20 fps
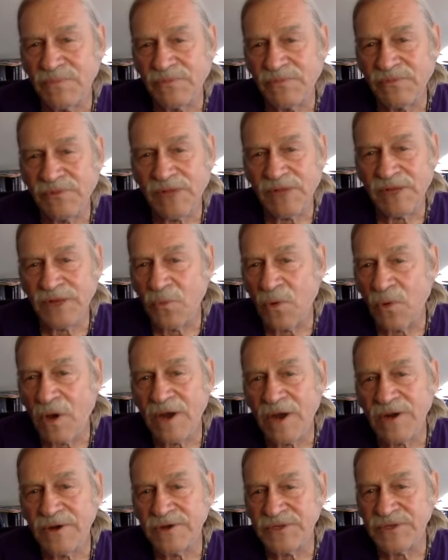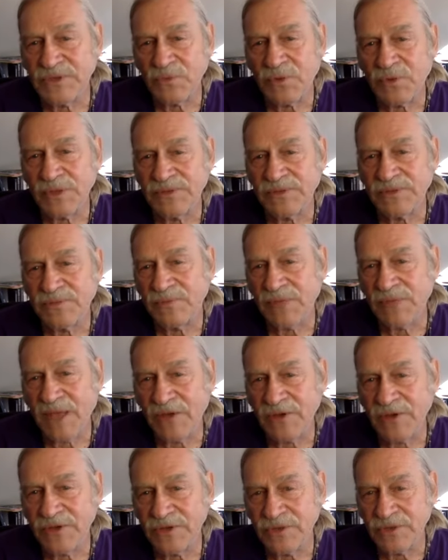flooding waters, and
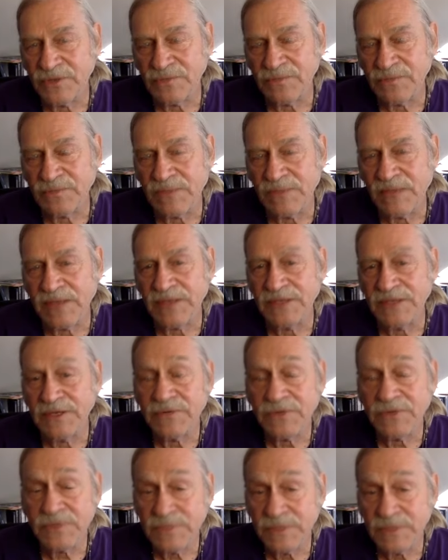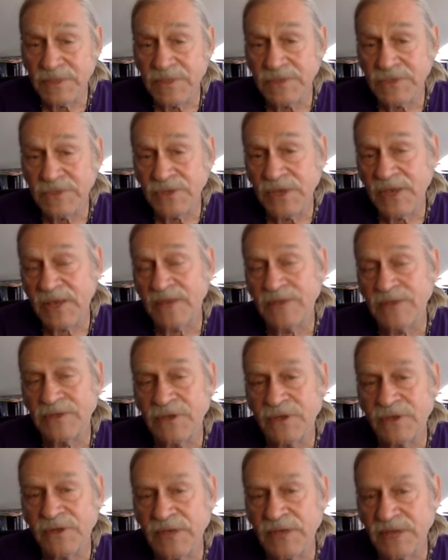how can you make a difference? Because you can
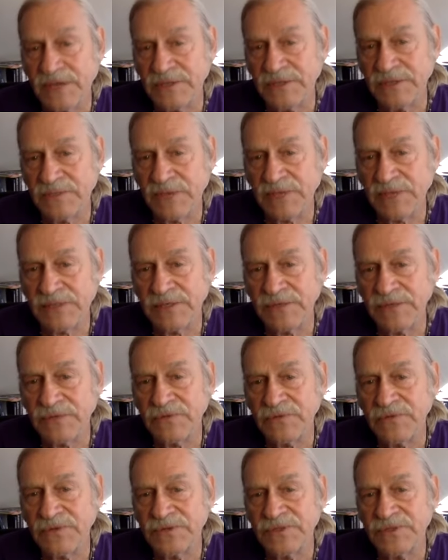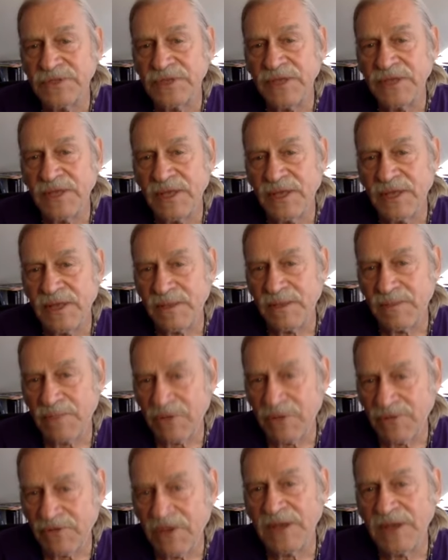actually make a difference by
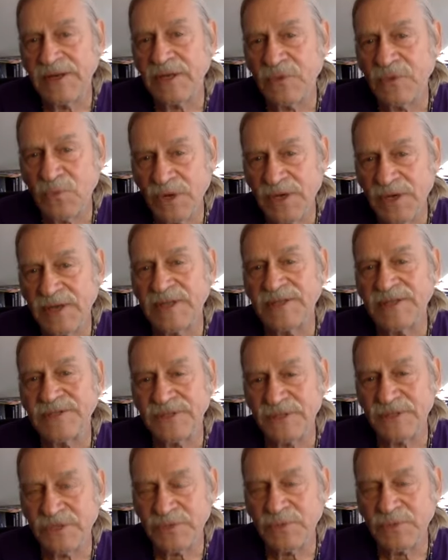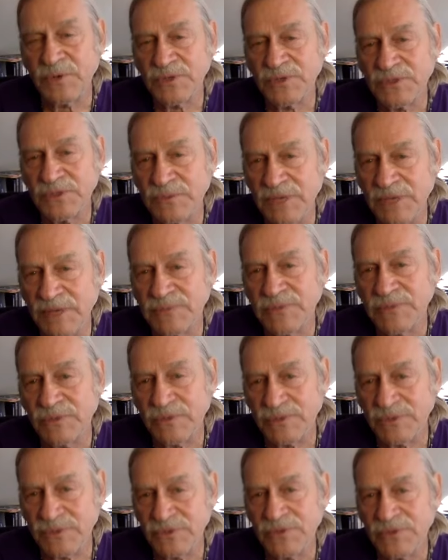finding what it is that you're supposed to be up to
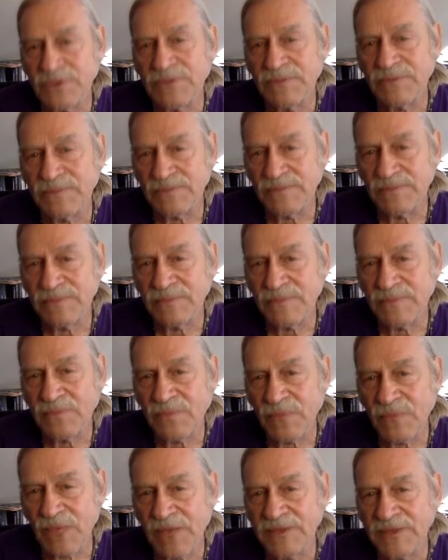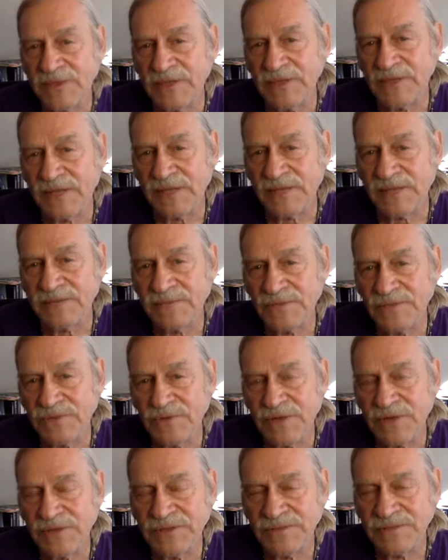and doing, acting in that
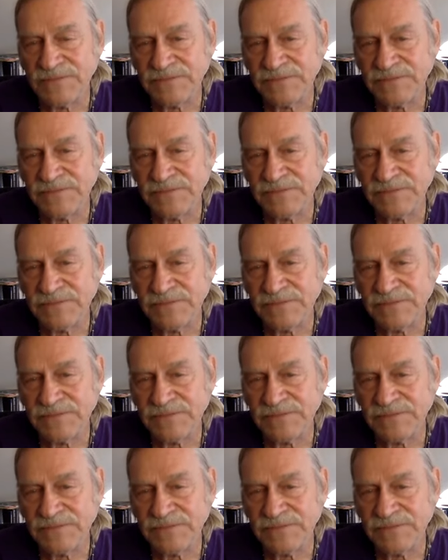direction.